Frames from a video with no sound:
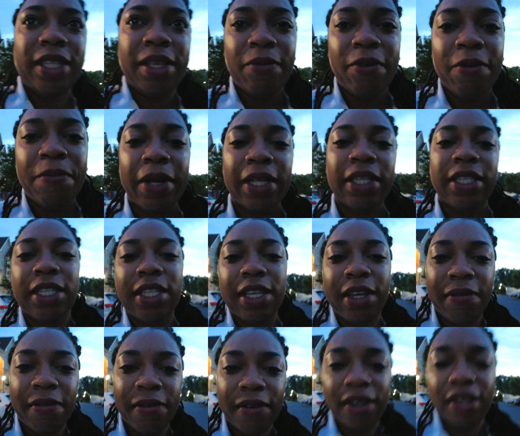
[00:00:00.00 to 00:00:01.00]

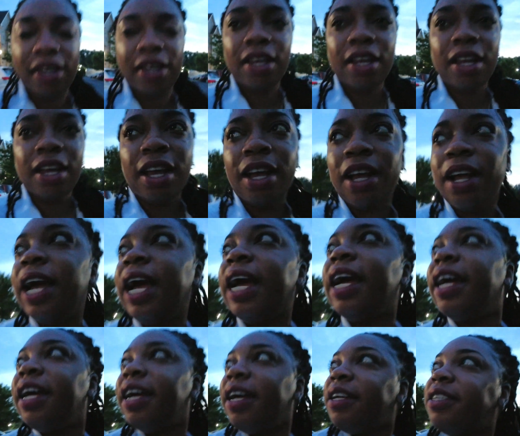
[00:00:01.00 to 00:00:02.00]
repetitive. Like
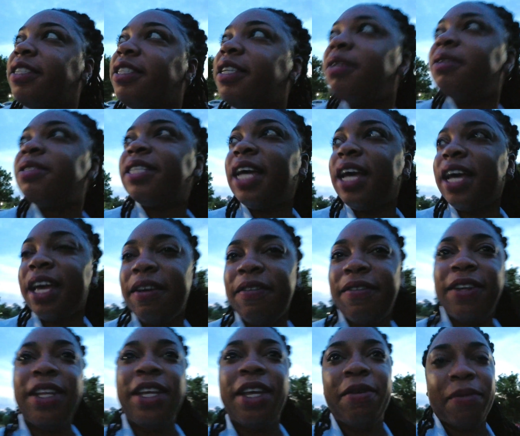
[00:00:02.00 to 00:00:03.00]
it seems like
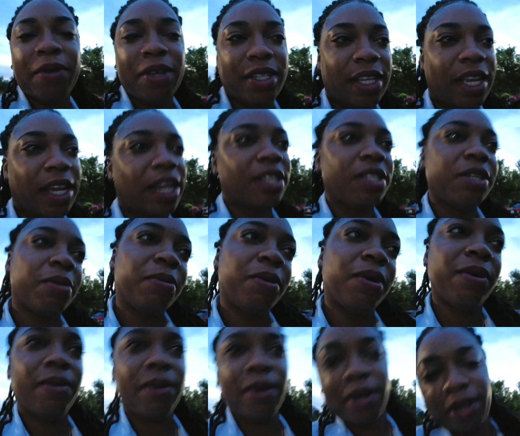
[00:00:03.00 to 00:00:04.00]
every day I just like get up,
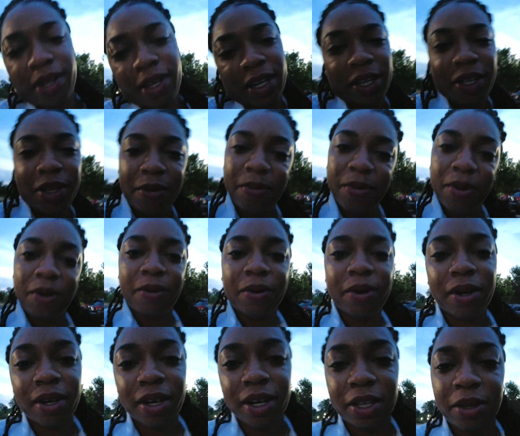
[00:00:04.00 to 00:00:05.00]
go work, go
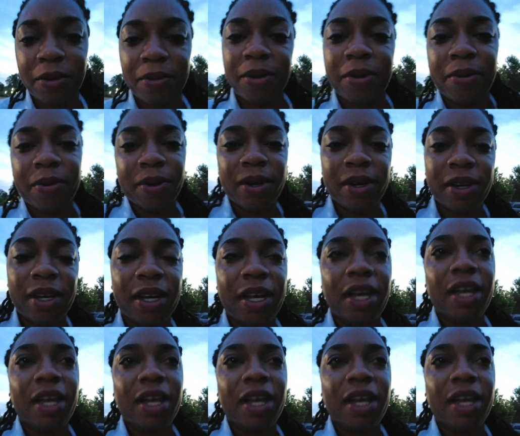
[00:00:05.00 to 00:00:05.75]
work,